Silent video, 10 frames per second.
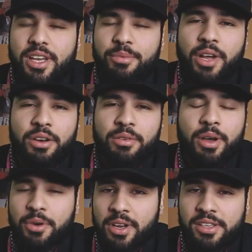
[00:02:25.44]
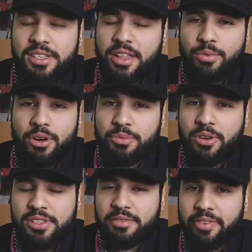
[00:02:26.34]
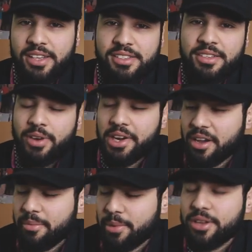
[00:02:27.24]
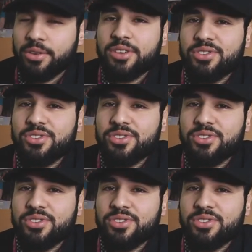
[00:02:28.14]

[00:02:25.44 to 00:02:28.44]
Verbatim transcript: I'm, I don't, I'm not gonna say the word because I'm fasting right now, but you are